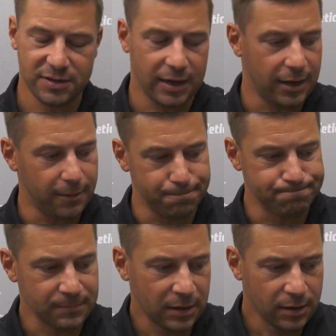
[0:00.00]

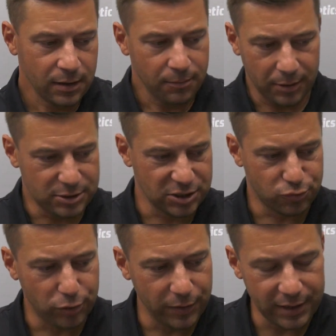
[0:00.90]
But just
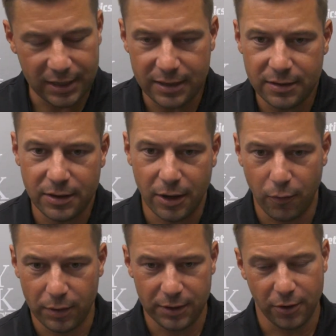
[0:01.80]
really, you know,
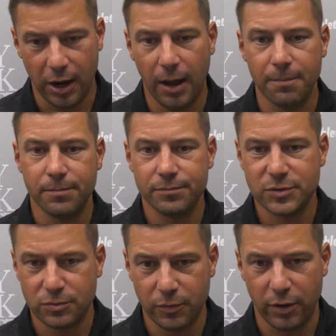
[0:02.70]
when you're up,
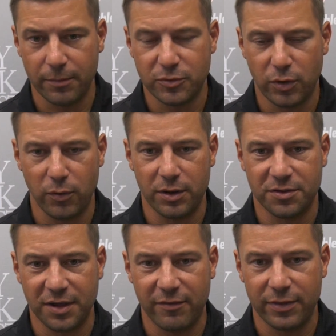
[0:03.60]
we're up
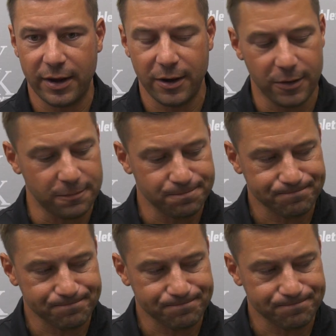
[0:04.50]
21-7 there,